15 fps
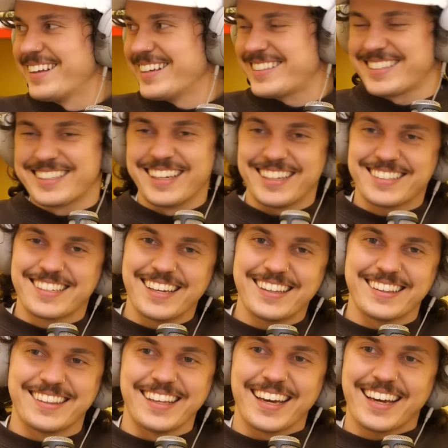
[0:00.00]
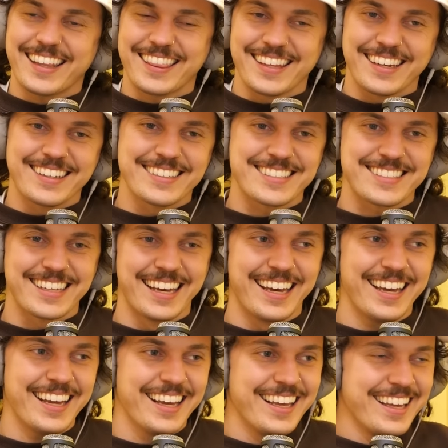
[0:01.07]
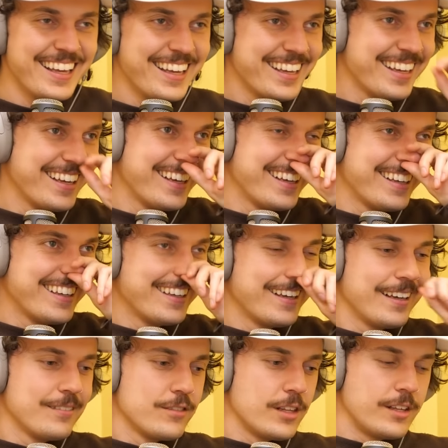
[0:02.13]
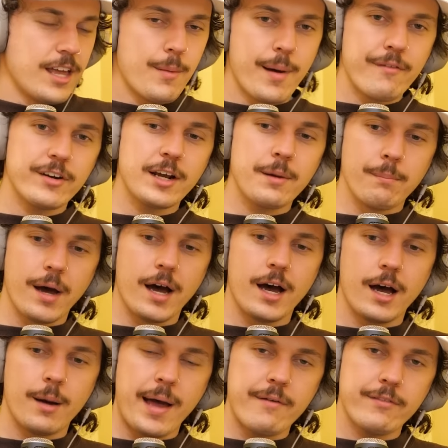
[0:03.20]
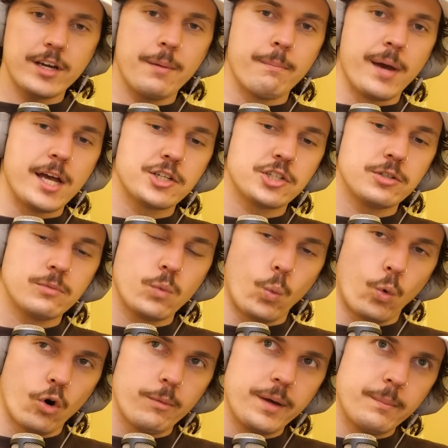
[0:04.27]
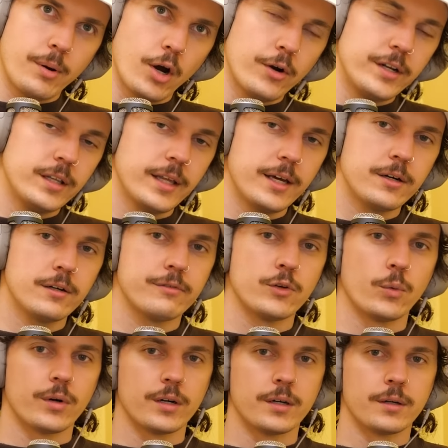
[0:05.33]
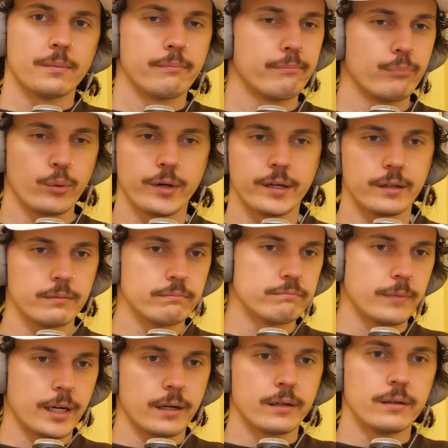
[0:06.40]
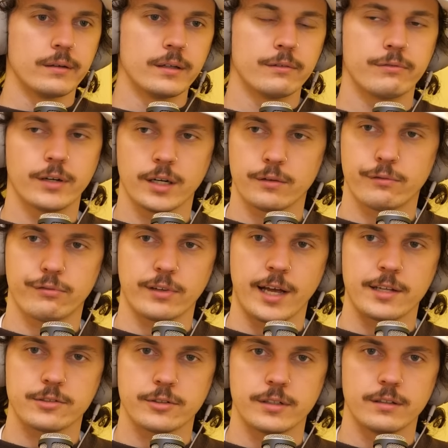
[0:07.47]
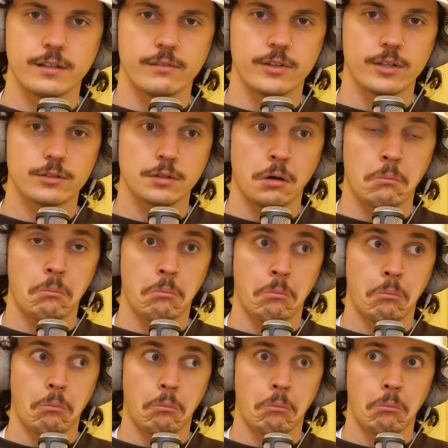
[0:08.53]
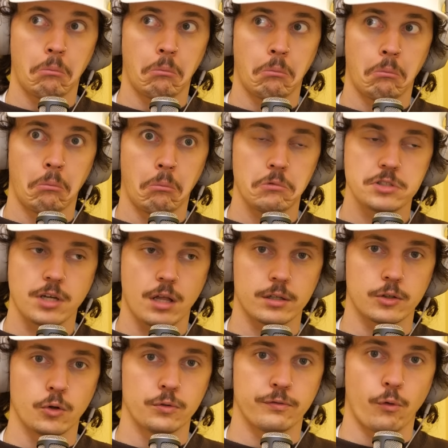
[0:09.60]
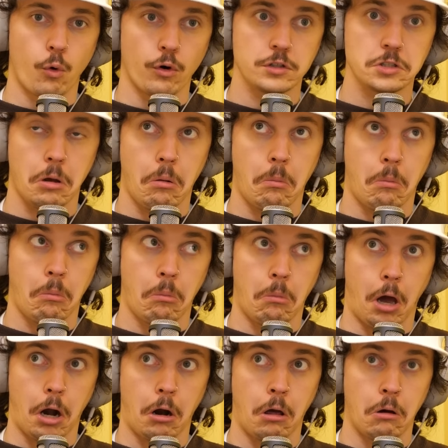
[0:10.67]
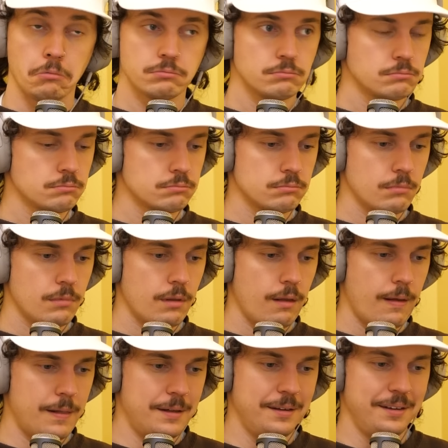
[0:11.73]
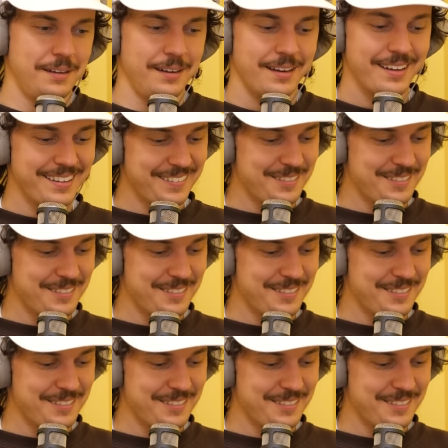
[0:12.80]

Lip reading: That's such a dick thing to say. Yeah, I'm having a mansion warming party later if you want to bring, I don't know, a fucking flat screen TV or something. Solid gold forks. I don't know.